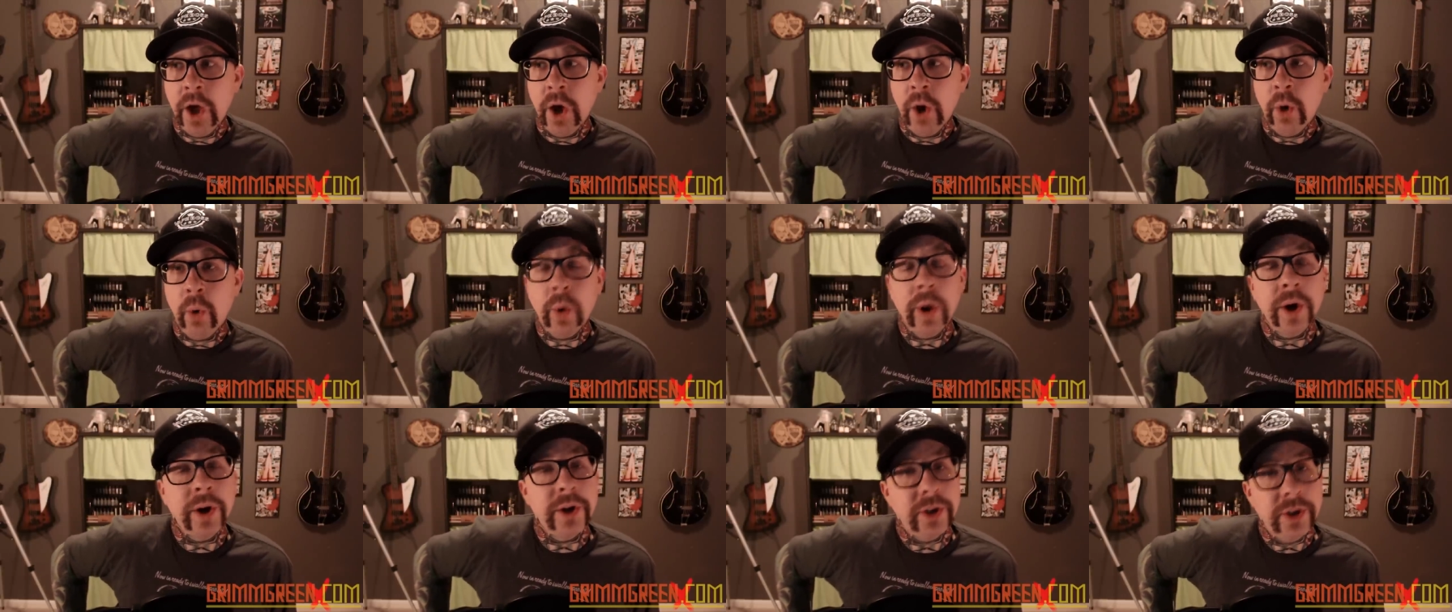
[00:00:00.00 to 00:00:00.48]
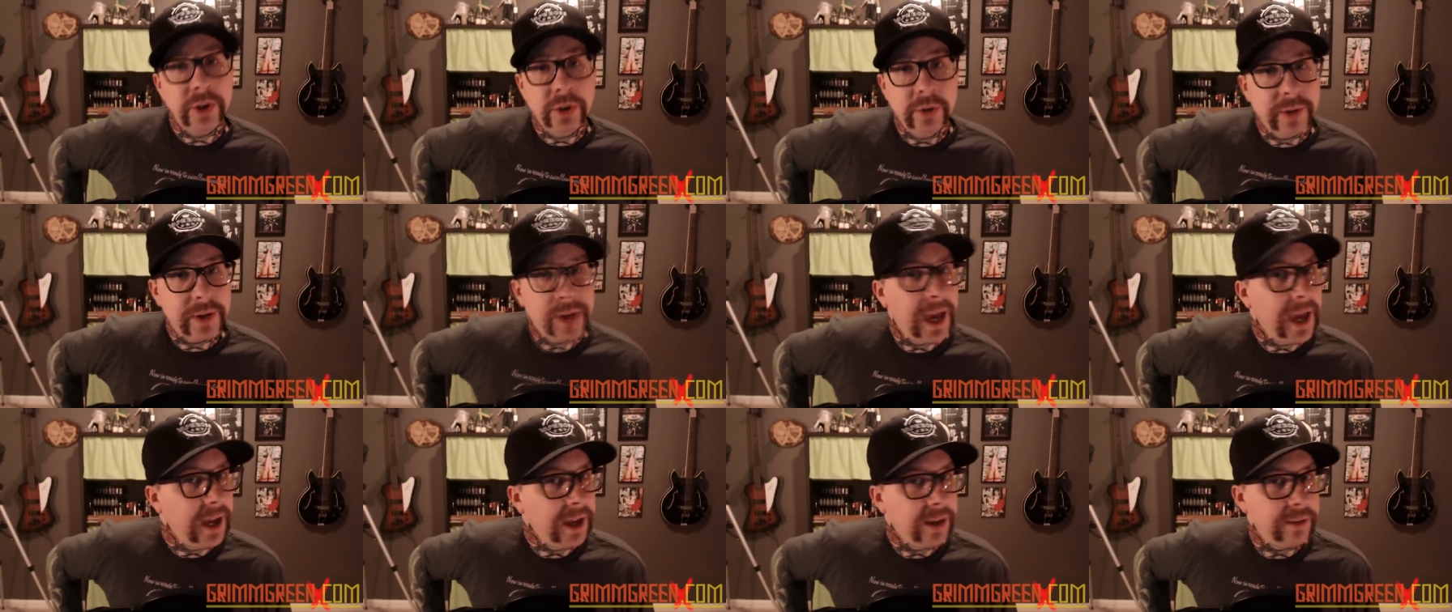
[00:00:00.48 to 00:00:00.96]
where you
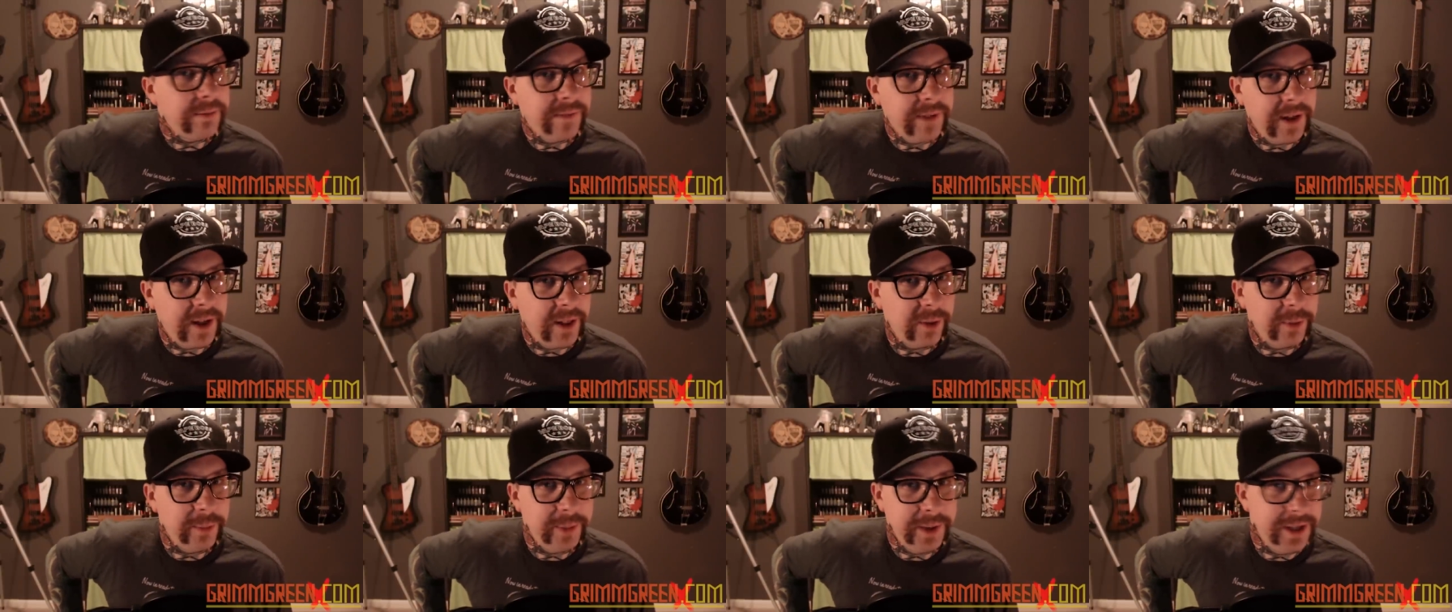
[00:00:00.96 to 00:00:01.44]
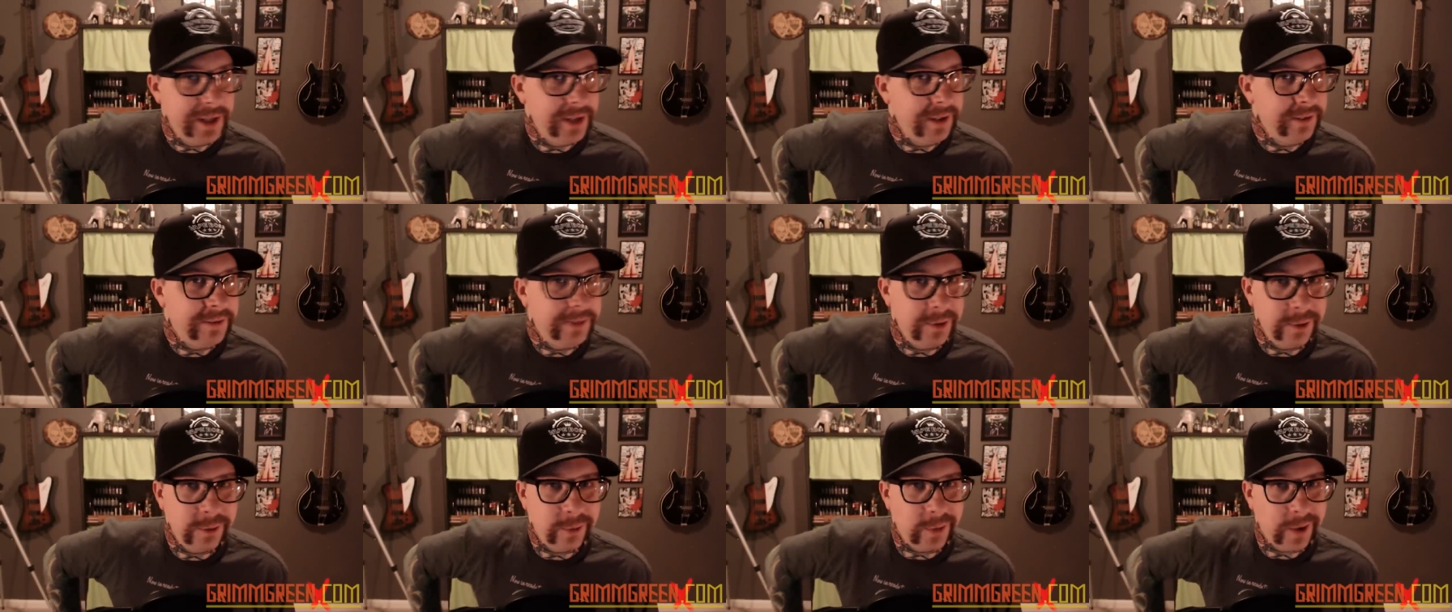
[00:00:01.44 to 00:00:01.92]
can follow me
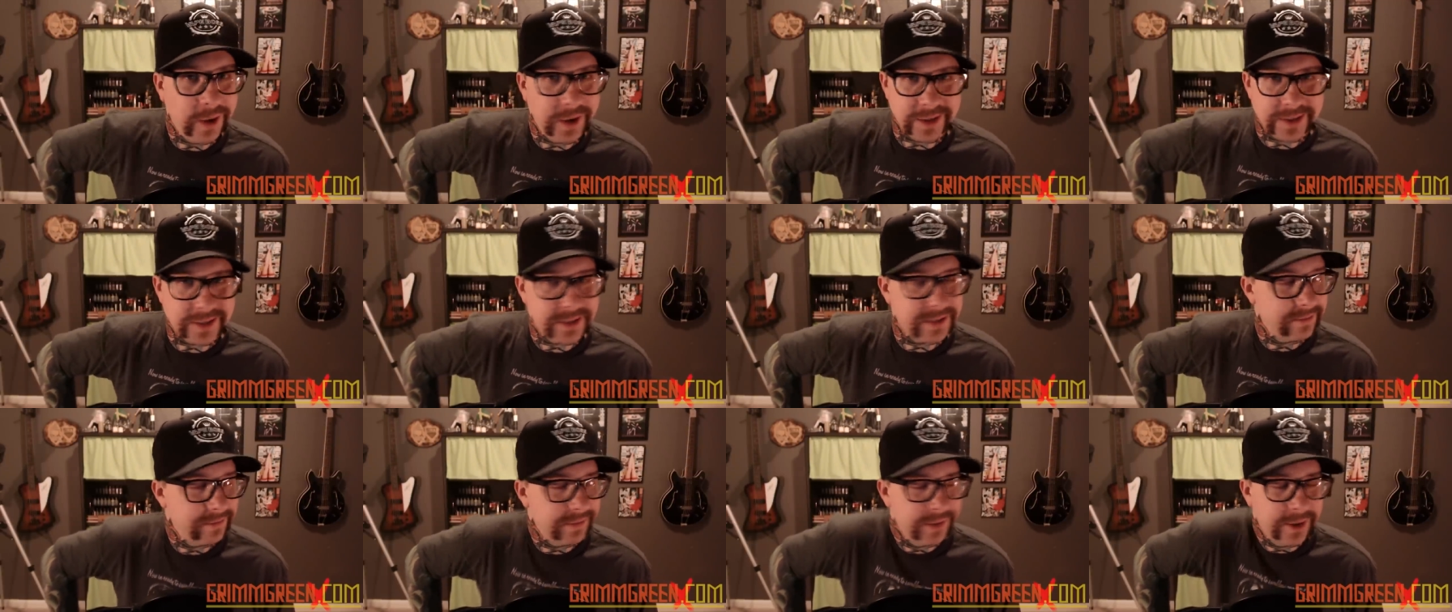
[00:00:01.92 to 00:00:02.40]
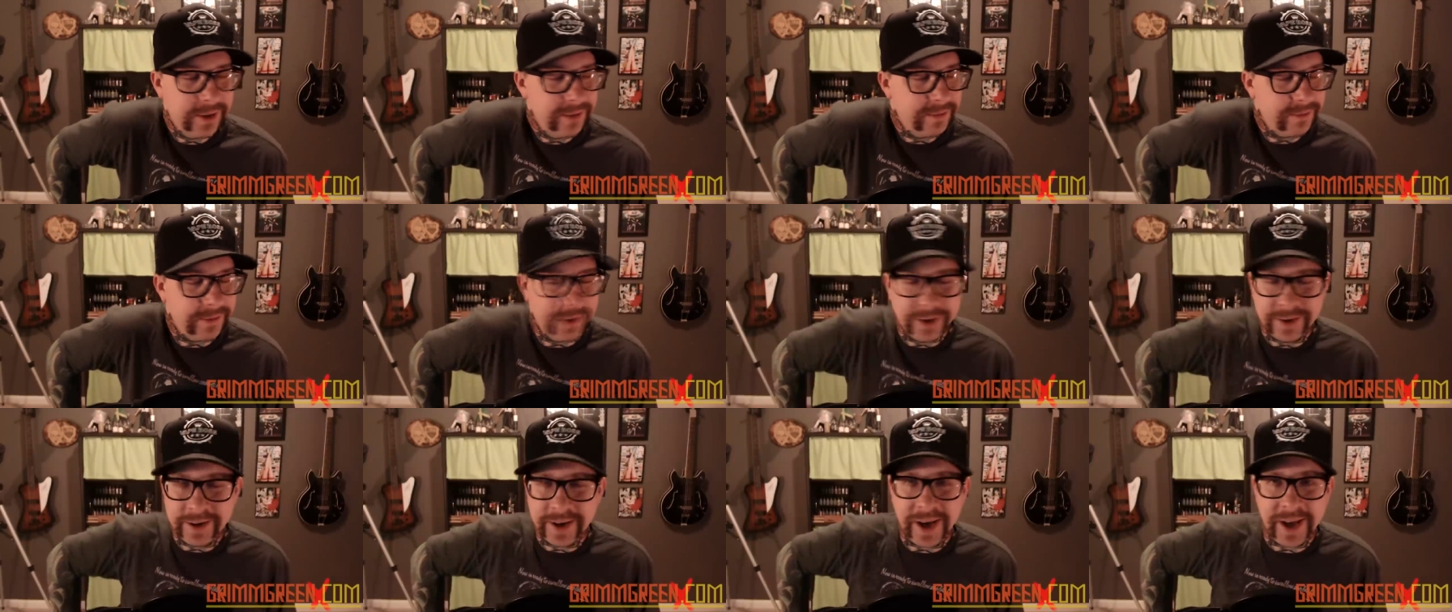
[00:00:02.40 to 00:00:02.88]
if you want or,
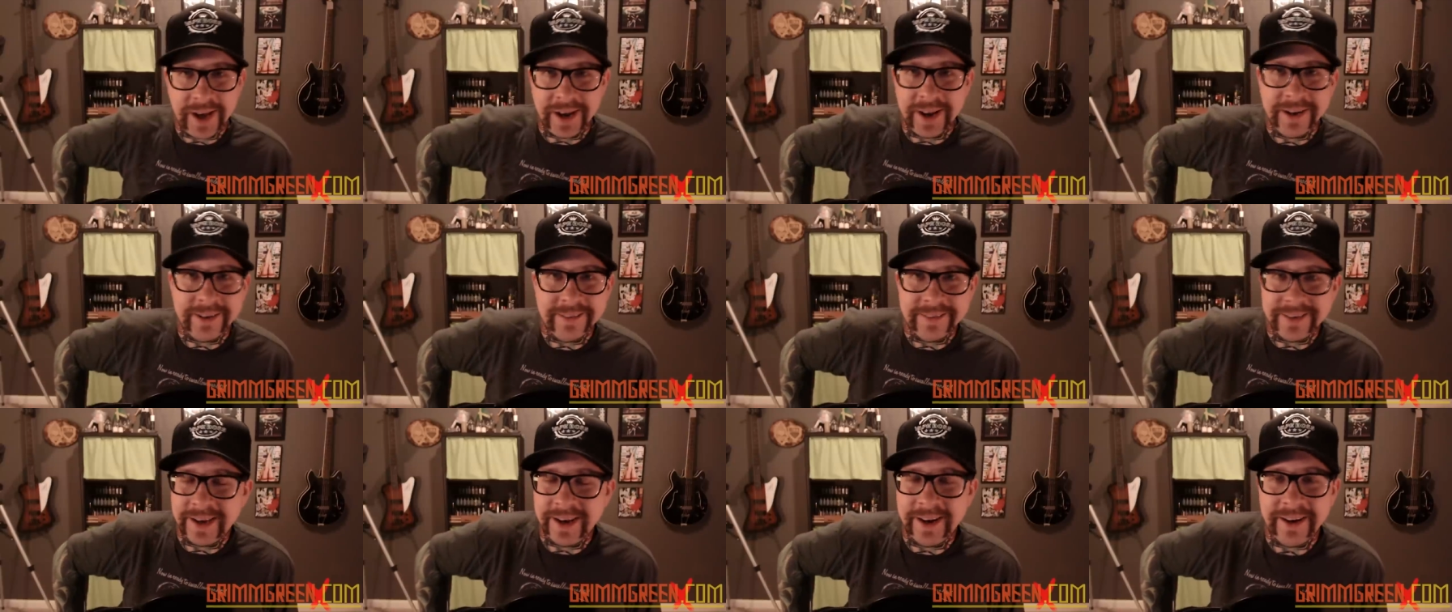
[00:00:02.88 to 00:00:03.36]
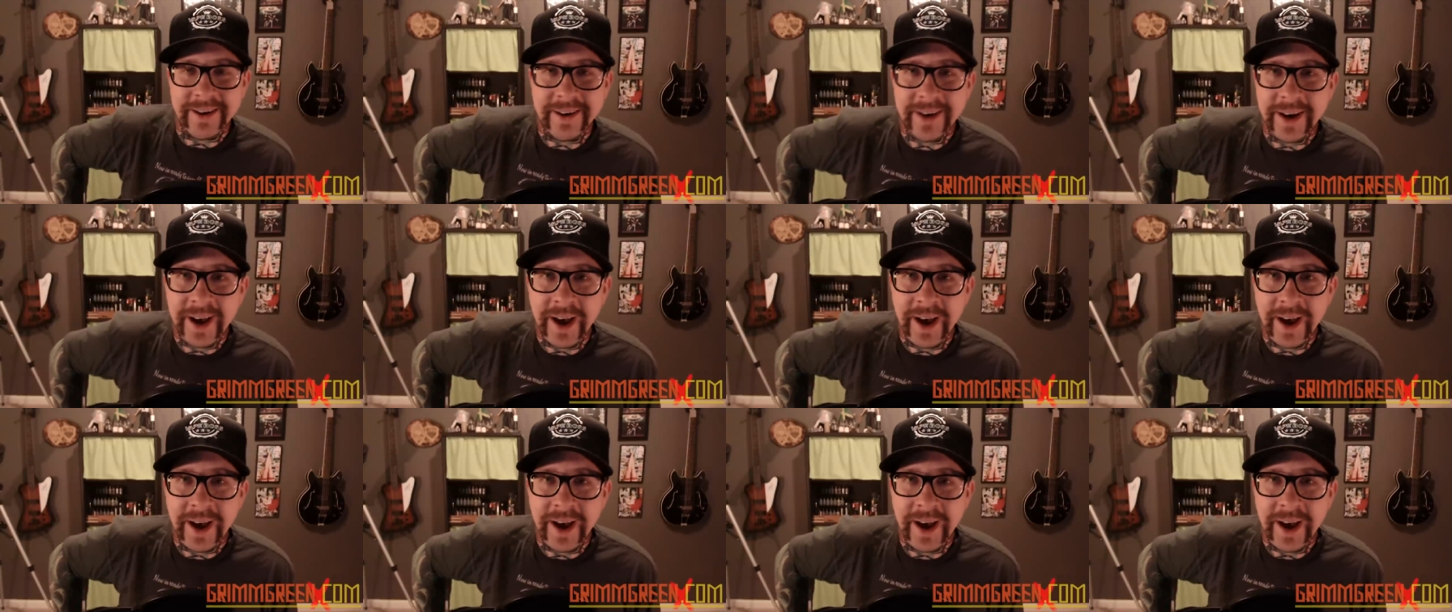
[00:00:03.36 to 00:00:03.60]
or not. I don't care.